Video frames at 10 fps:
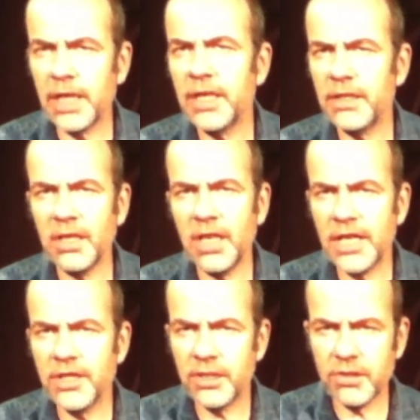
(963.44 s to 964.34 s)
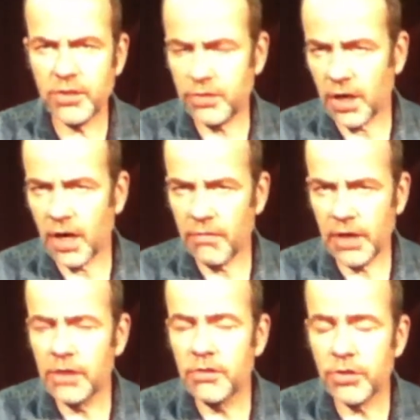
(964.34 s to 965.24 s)
and then the Legends are a
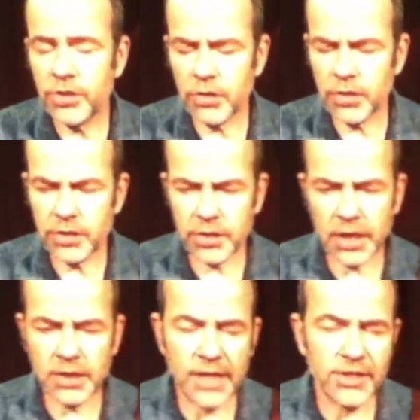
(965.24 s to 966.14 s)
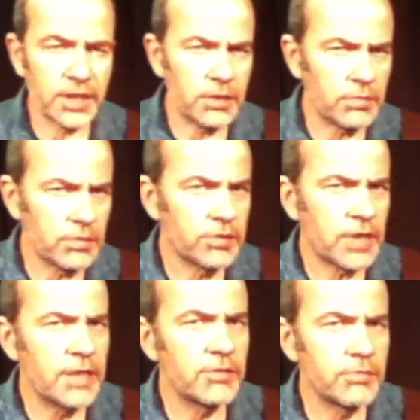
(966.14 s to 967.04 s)
really good choice, and they still
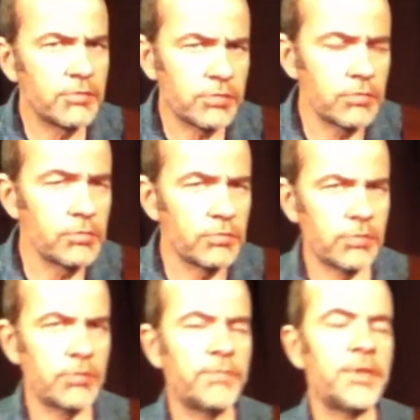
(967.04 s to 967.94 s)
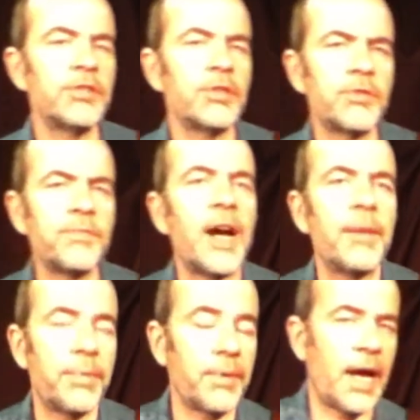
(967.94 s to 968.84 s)
stay true to the vintage
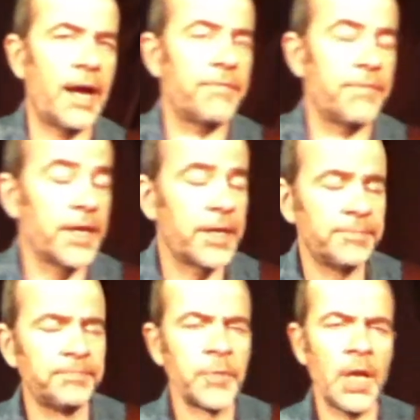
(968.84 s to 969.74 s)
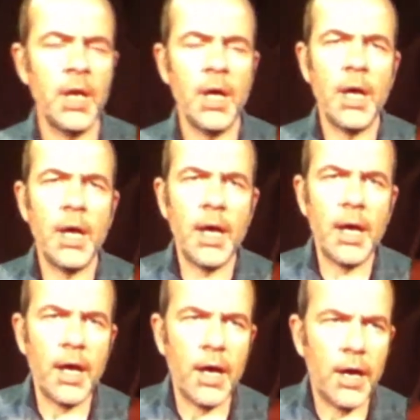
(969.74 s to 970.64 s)
vibe, I think.
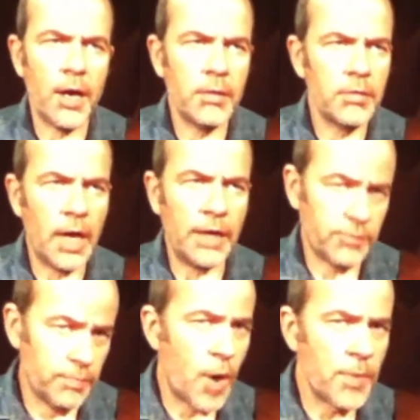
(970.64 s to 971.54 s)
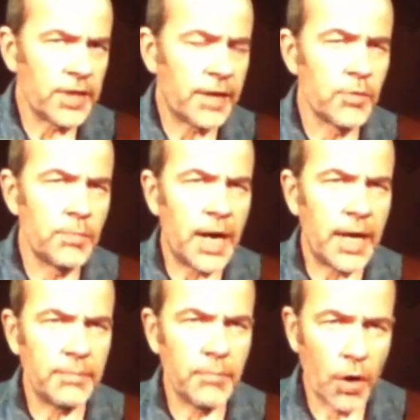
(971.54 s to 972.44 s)
At the moment I
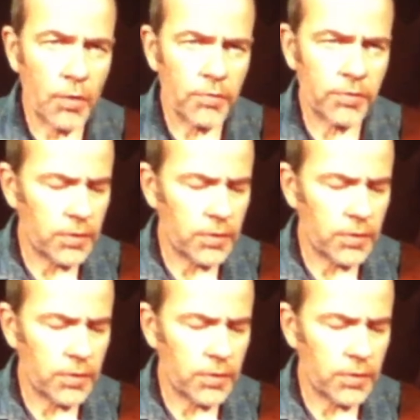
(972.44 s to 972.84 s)
combine both,